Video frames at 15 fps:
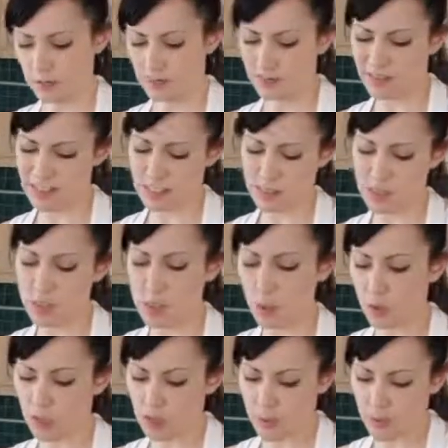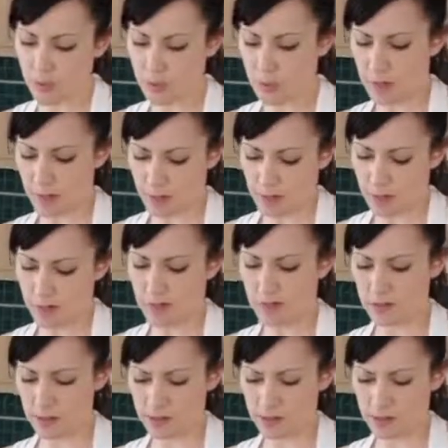lets them soak up the marinade.